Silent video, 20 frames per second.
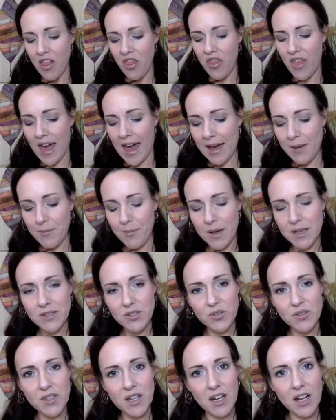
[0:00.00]
that
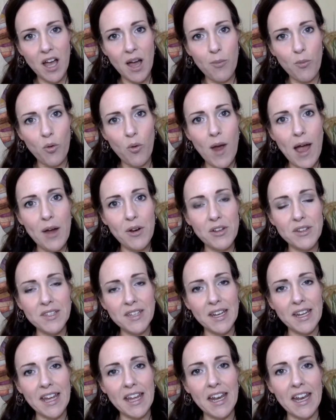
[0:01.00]
muscle is going to come around and it's
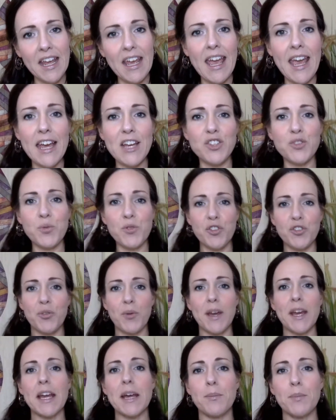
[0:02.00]
going to get engaged when you're
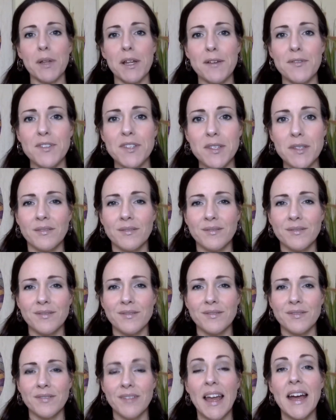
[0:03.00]
doing hip lifts.
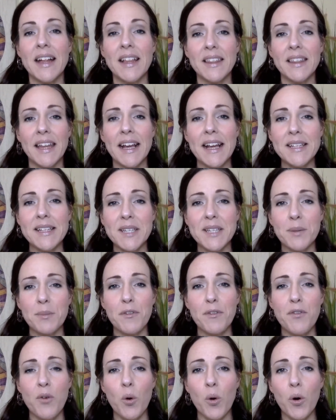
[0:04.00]
Like I said
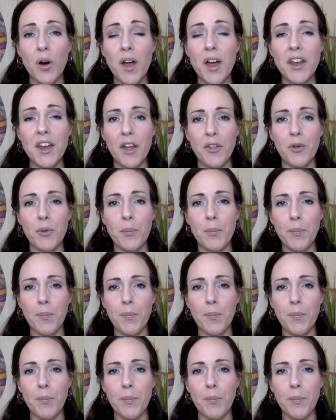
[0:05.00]
before, another